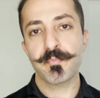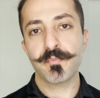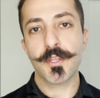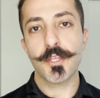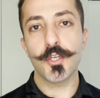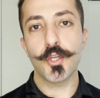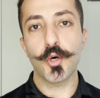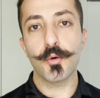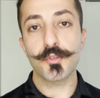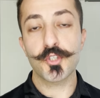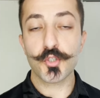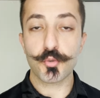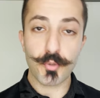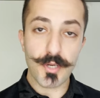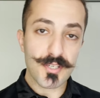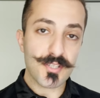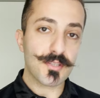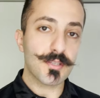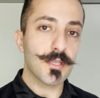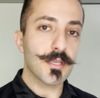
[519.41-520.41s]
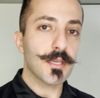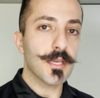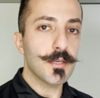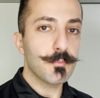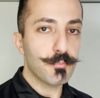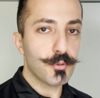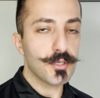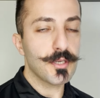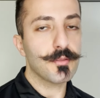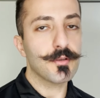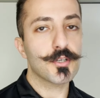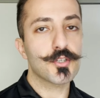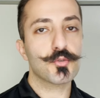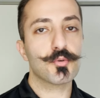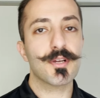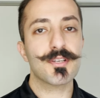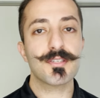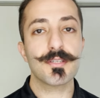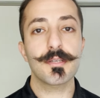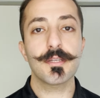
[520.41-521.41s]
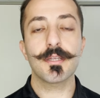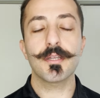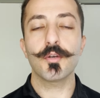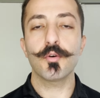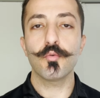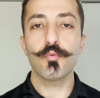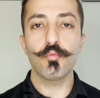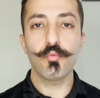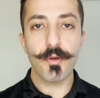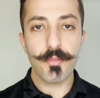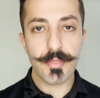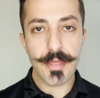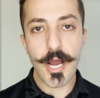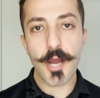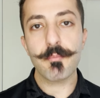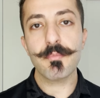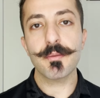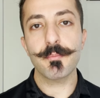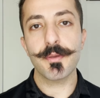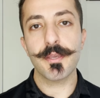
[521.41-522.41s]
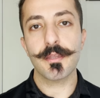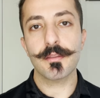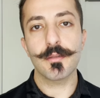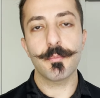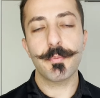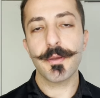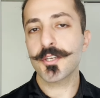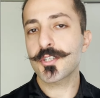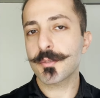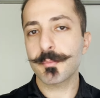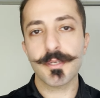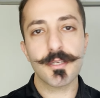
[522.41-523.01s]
you know, trusting and putting their trust in it without me being in the picture.